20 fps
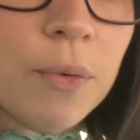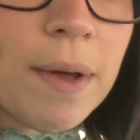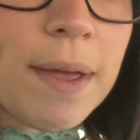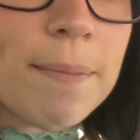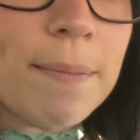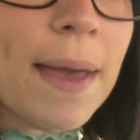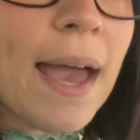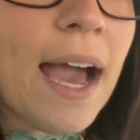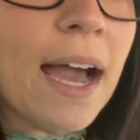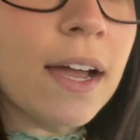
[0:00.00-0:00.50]
way
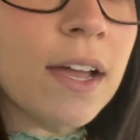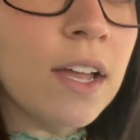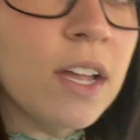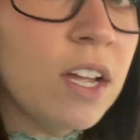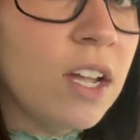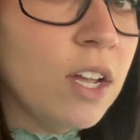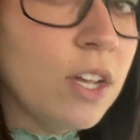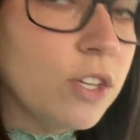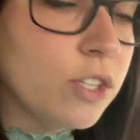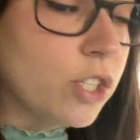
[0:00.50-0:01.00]
back.
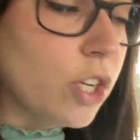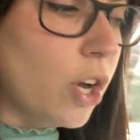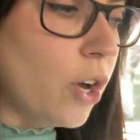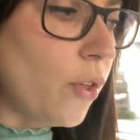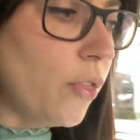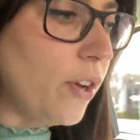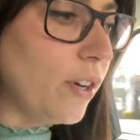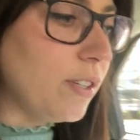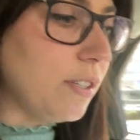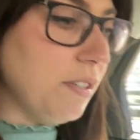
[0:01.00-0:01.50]
So
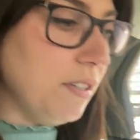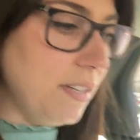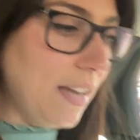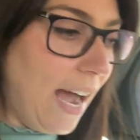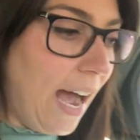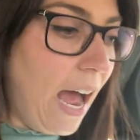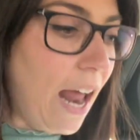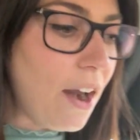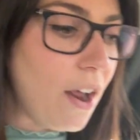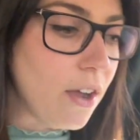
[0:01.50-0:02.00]
there's
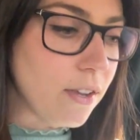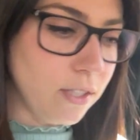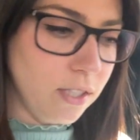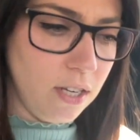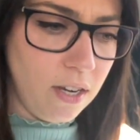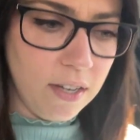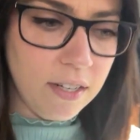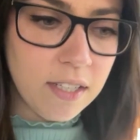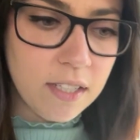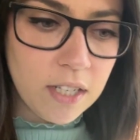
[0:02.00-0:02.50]
not a
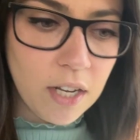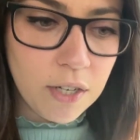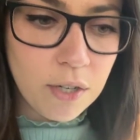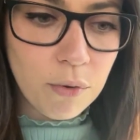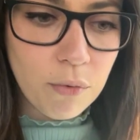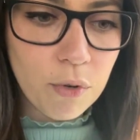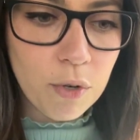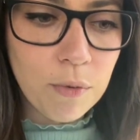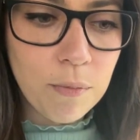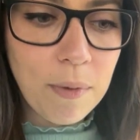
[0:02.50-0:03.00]
ton
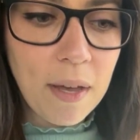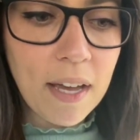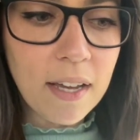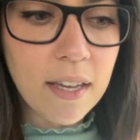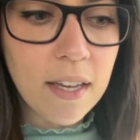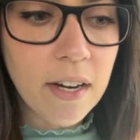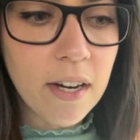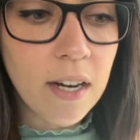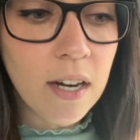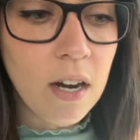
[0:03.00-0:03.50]
of room back
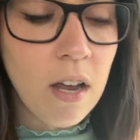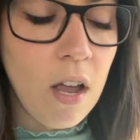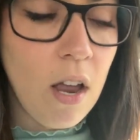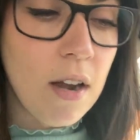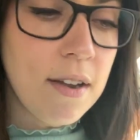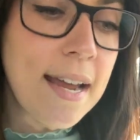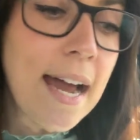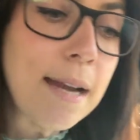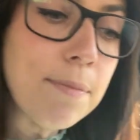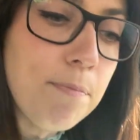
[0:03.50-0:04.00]
here.
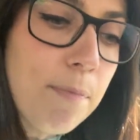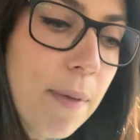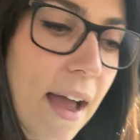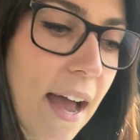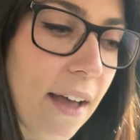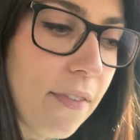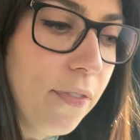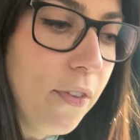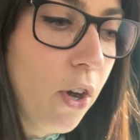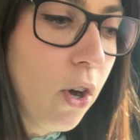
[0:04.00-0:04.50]
Not
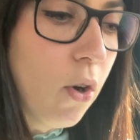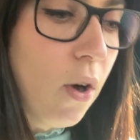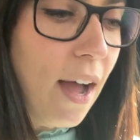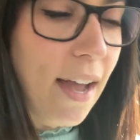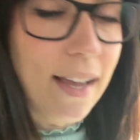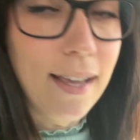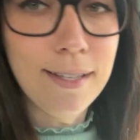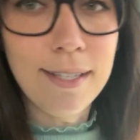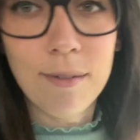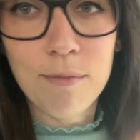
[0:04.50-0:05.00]
bad though. I
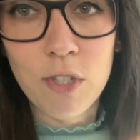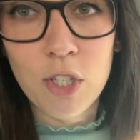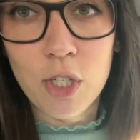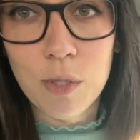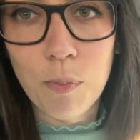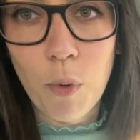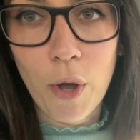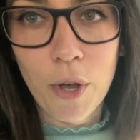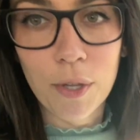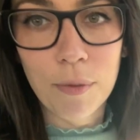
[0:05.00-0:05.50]
guess I'm just
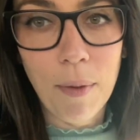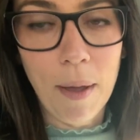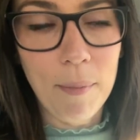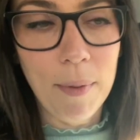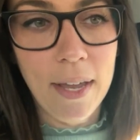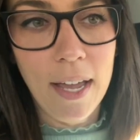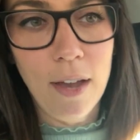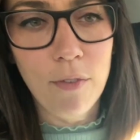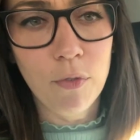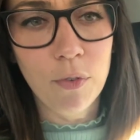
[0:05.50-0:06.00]
spoiled by
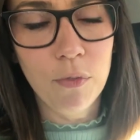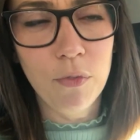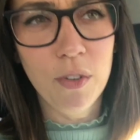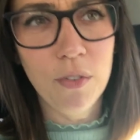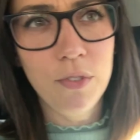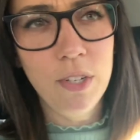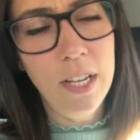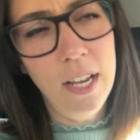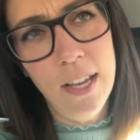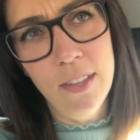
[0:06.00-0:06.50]
my
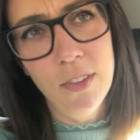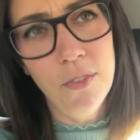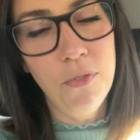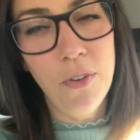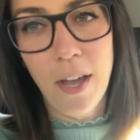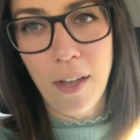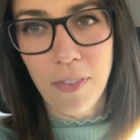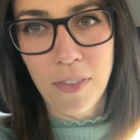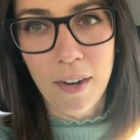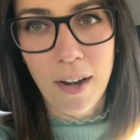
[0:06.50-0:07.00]
F-150 and the
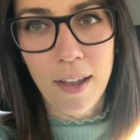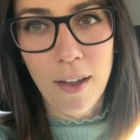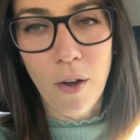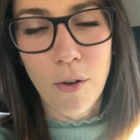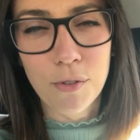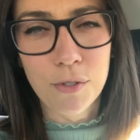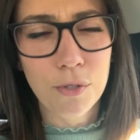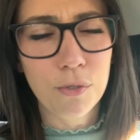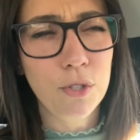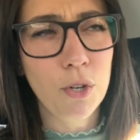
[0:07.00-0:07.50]
fact that I
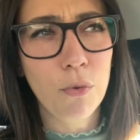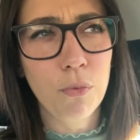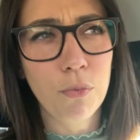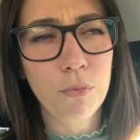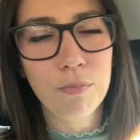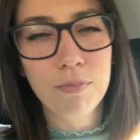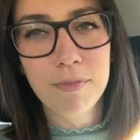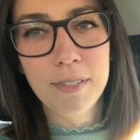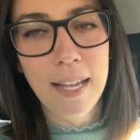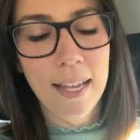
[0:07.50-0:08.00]
also don't
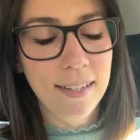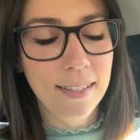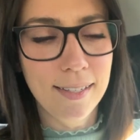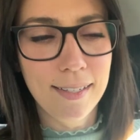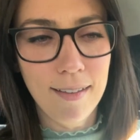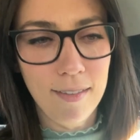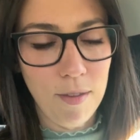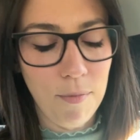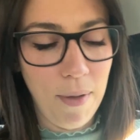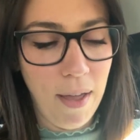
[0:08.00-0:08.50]
tend to
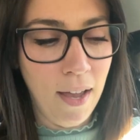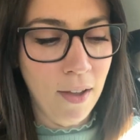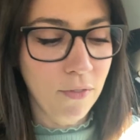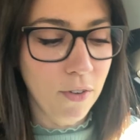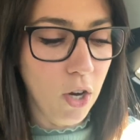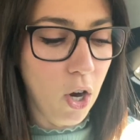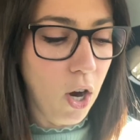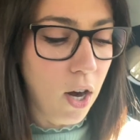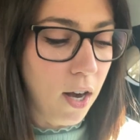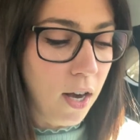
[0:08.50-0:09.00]
sit in the back of a
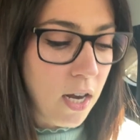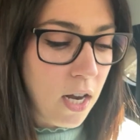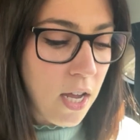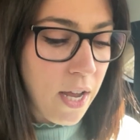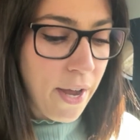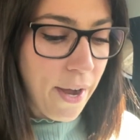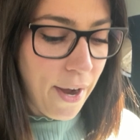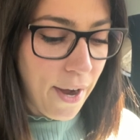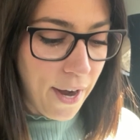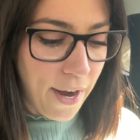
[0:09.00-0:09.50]
car.
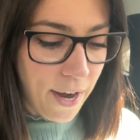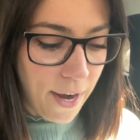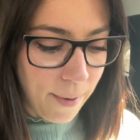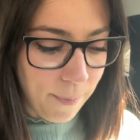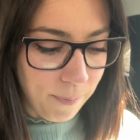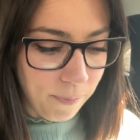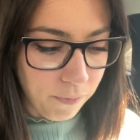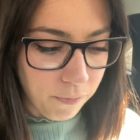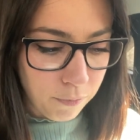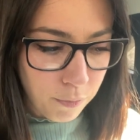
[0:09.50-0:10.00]

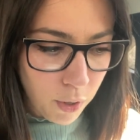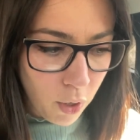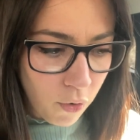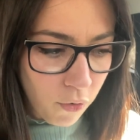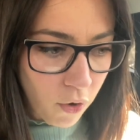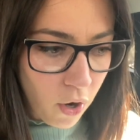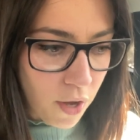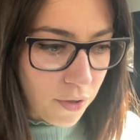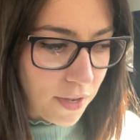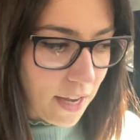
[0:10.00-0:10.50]
But
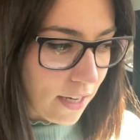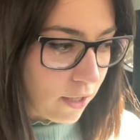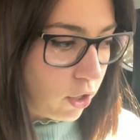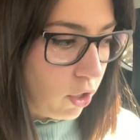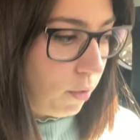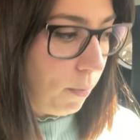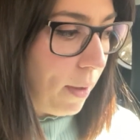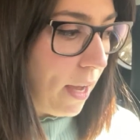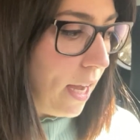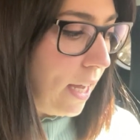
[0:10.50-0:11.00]
overall, not
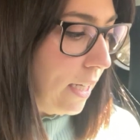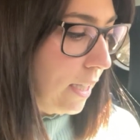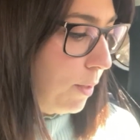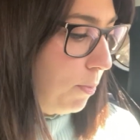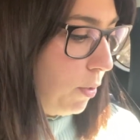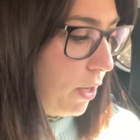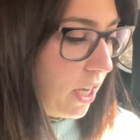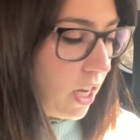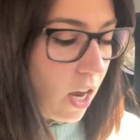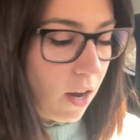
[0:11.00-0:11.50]
too bad. It's
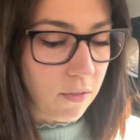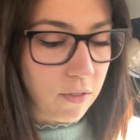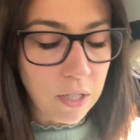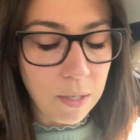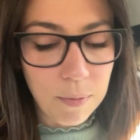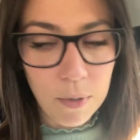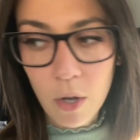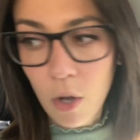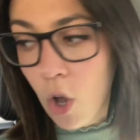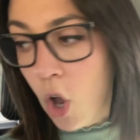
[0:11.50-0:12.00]
pretty
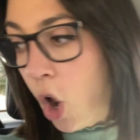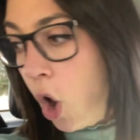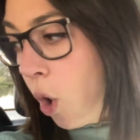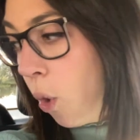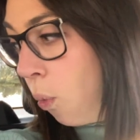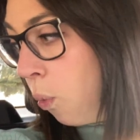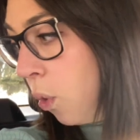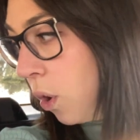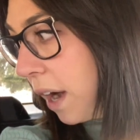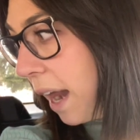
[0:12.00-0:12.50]
comfortable.
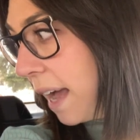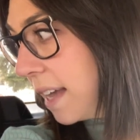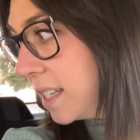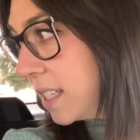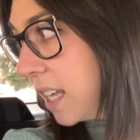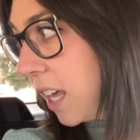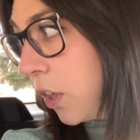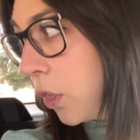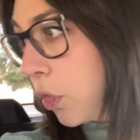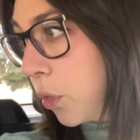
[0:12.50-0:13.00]
Would I
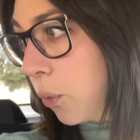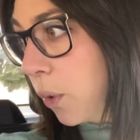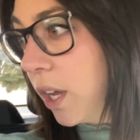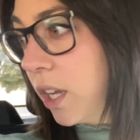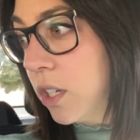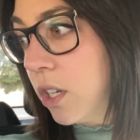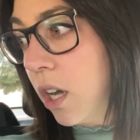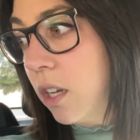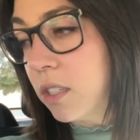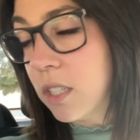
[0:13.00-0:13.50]
say 3
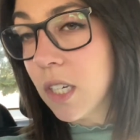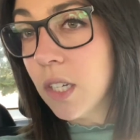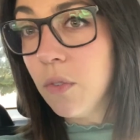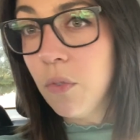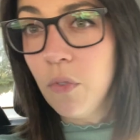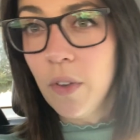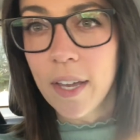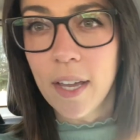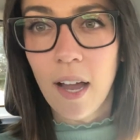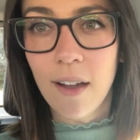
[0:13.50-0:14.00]
adults could
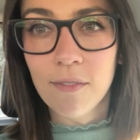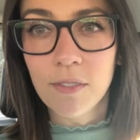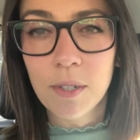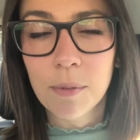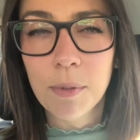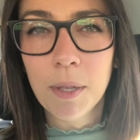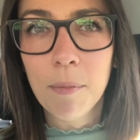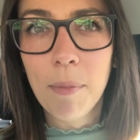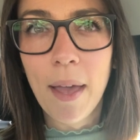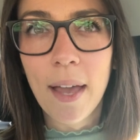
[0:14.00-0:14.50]
fit
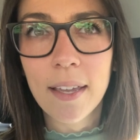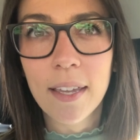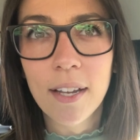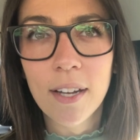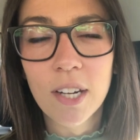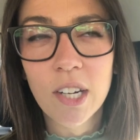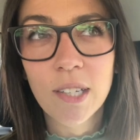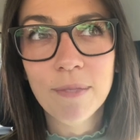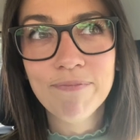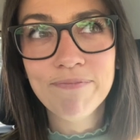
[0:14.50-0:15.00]
comfortably back
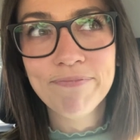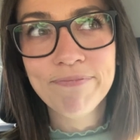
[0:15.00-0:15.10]
here?